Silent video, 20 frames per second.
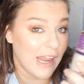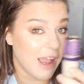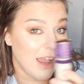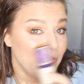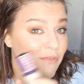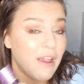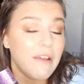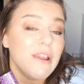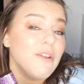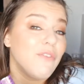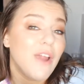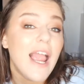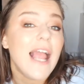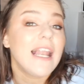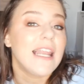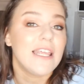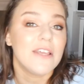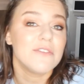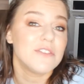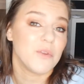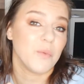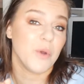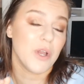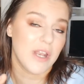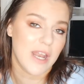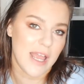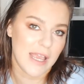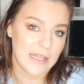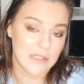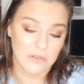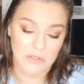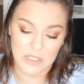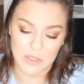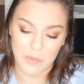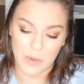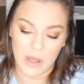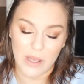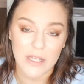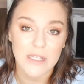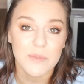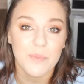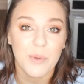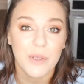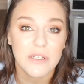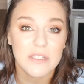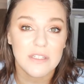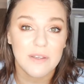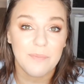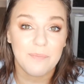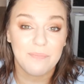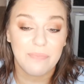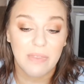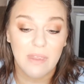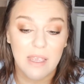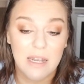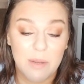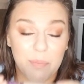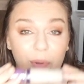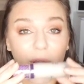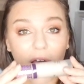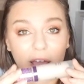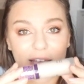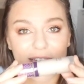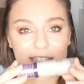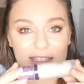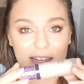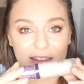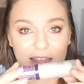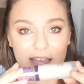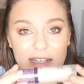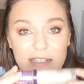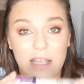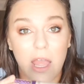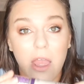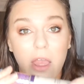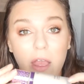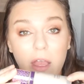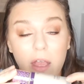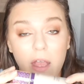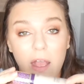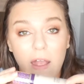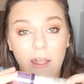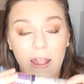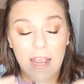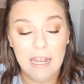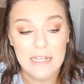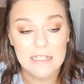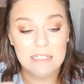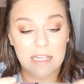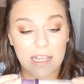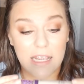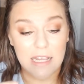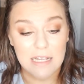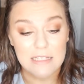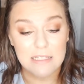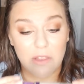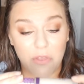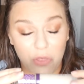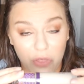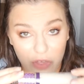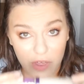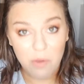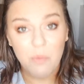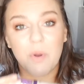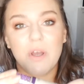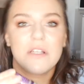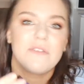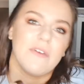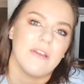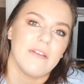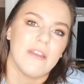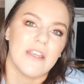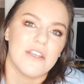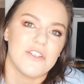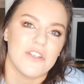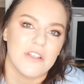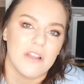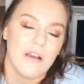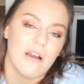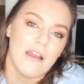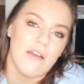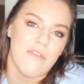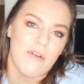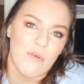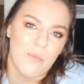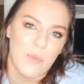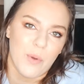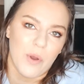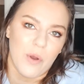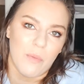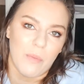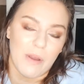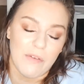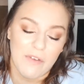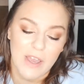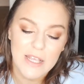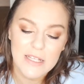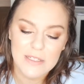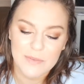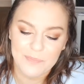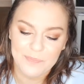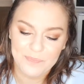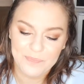I very rarely use the word hate or despise, but it applies to this. It is the worst foundation that I've ever put on my face.